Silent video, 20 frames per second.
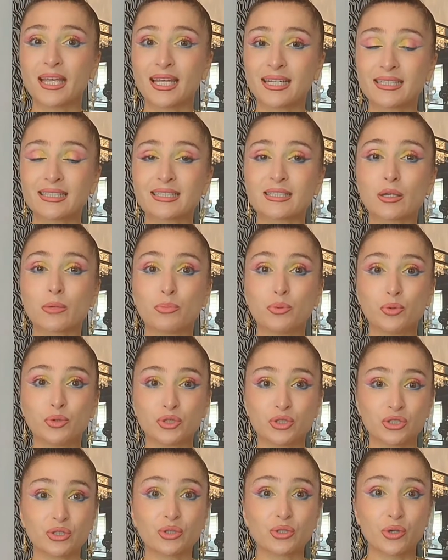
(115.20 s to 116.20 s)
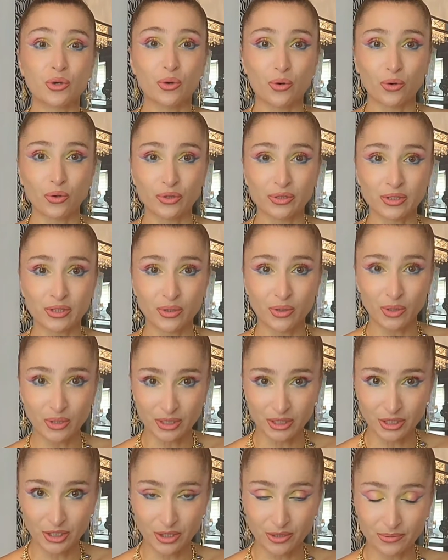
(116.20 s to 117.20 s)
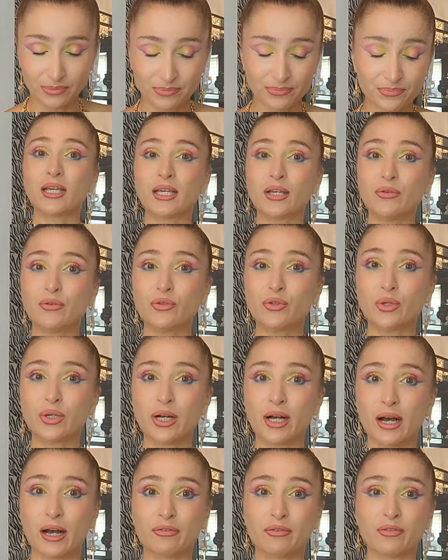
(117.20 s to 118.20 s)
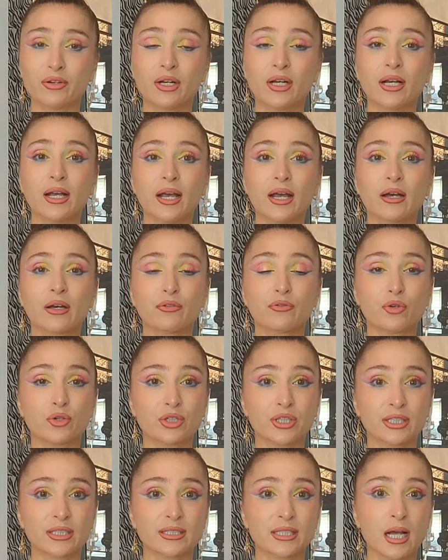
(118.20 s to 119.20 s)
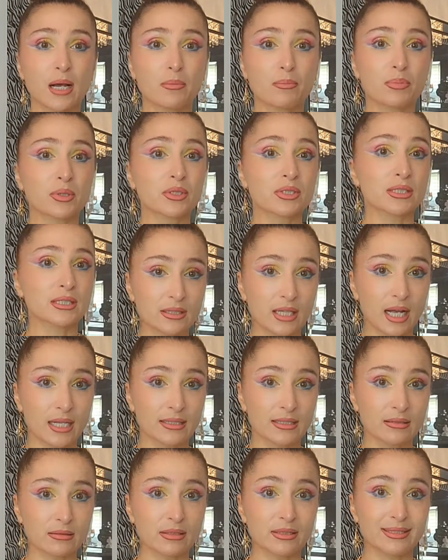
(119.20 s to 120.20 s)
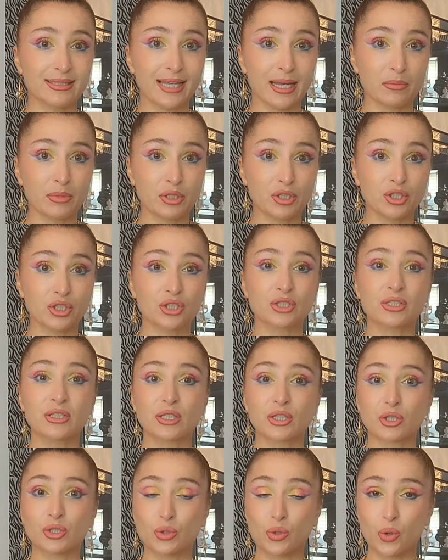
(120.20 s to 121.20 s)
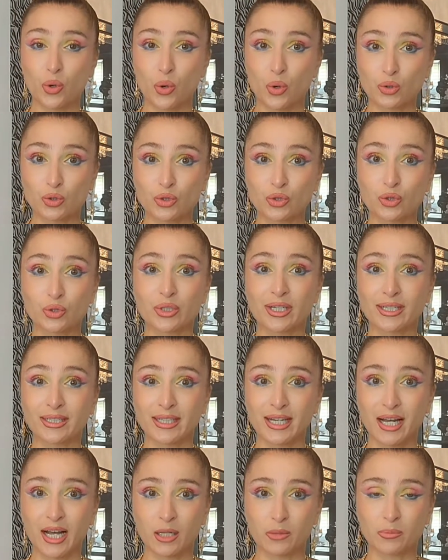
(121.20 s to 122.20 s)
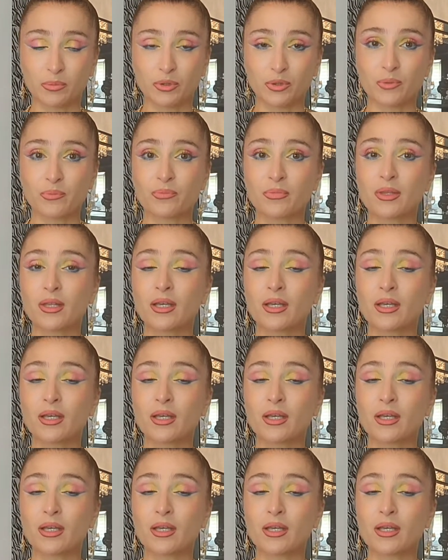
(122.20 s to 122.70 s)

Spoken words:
it boosts your own collagen. If you have, for example, sun damages, it also can help you.